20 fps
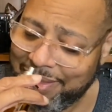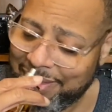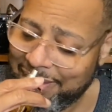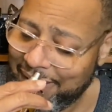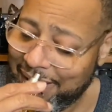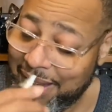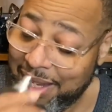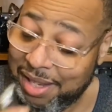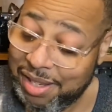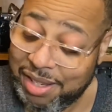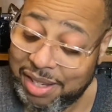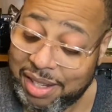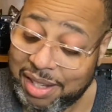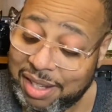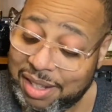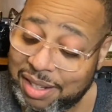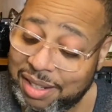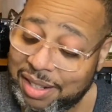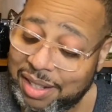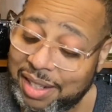is it
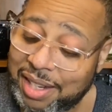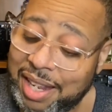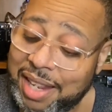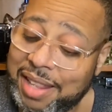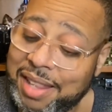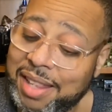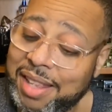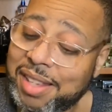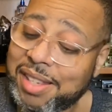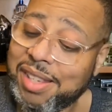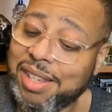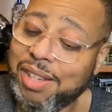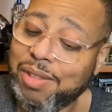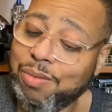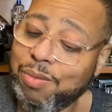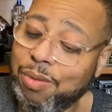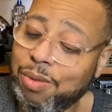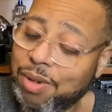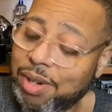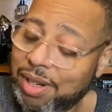good. And this is
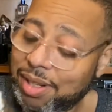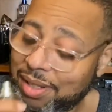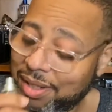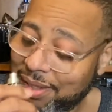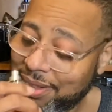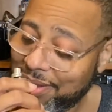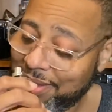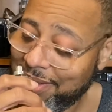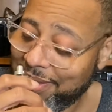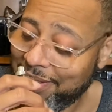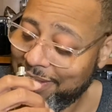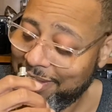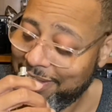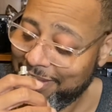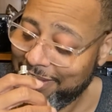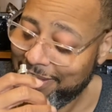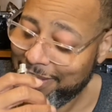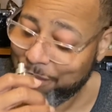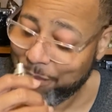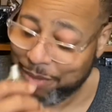one,
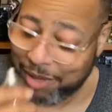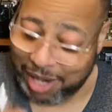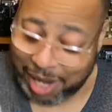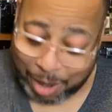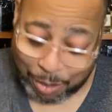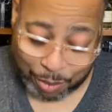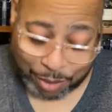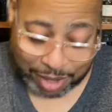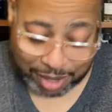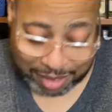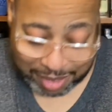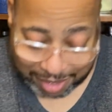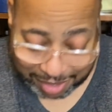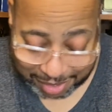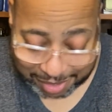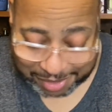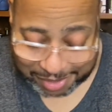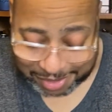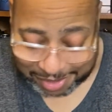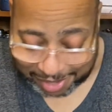when I wear
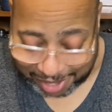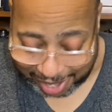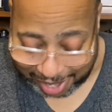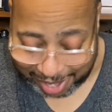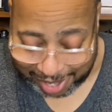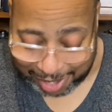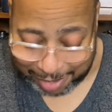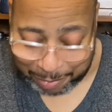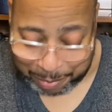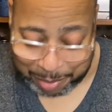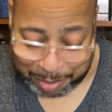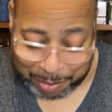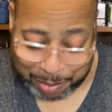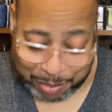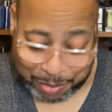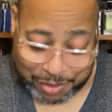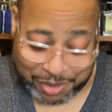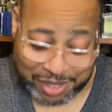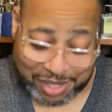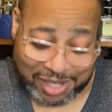this, I have
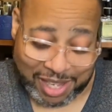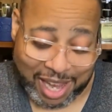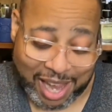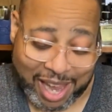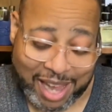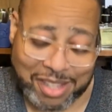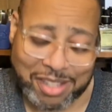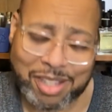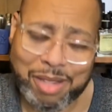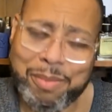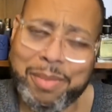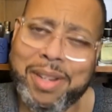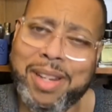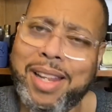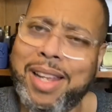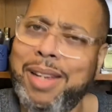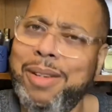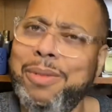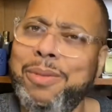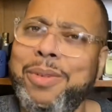people just asking me
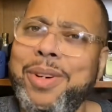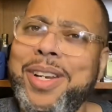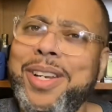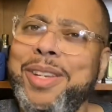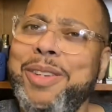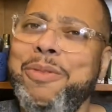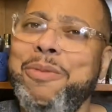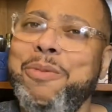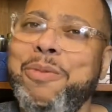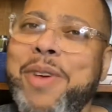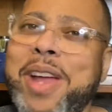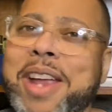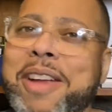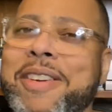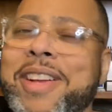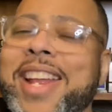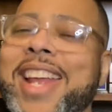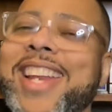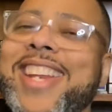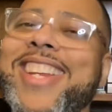like, what are you
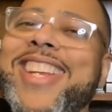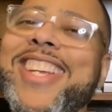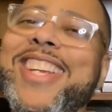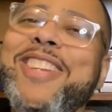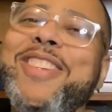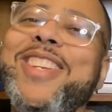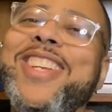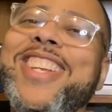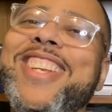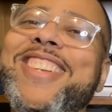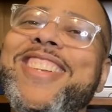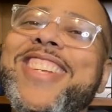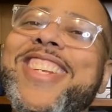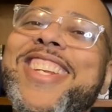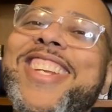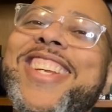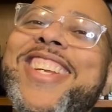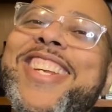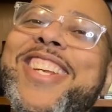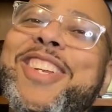wearing? And
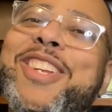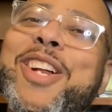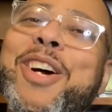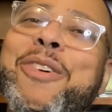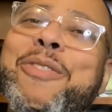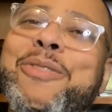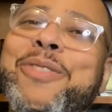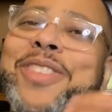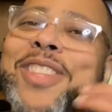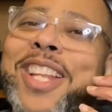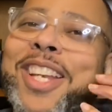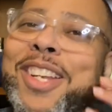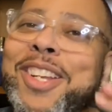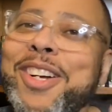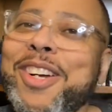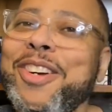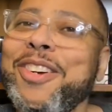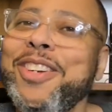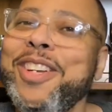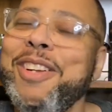you know, the
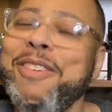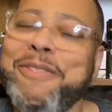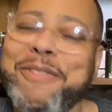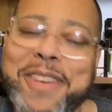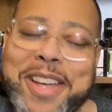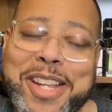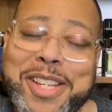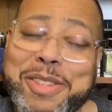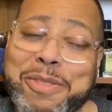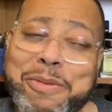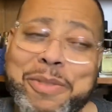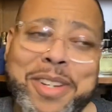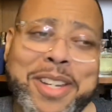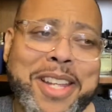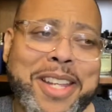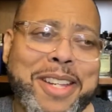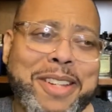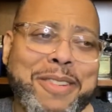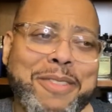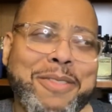look on their face when
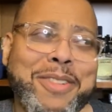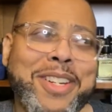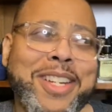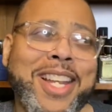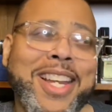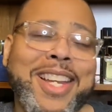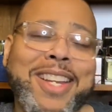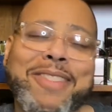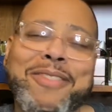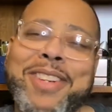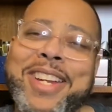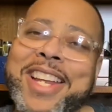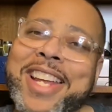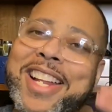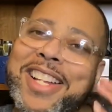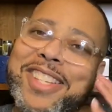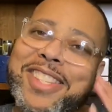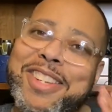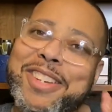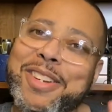it
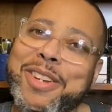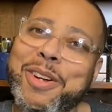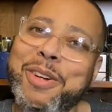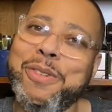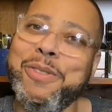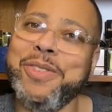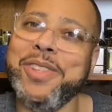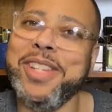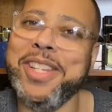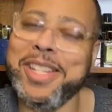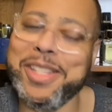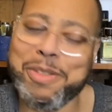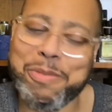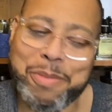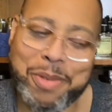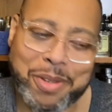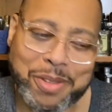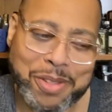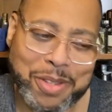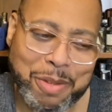hits their nose and they
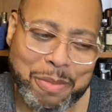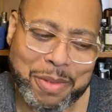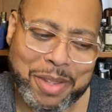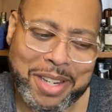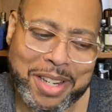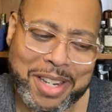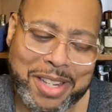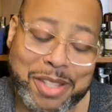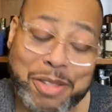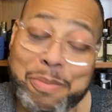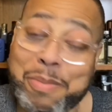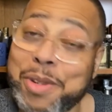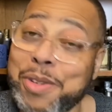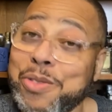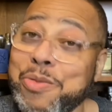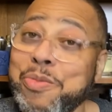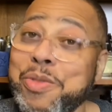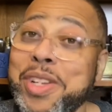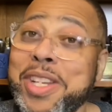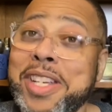smell something that smells
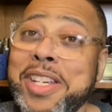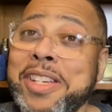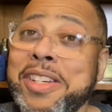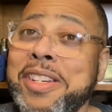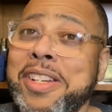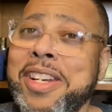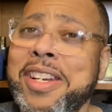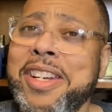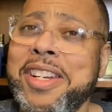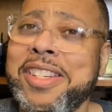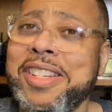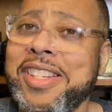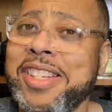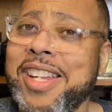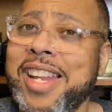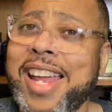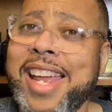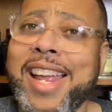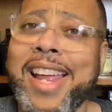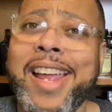really good, and they're just
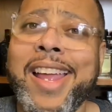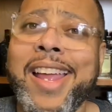like,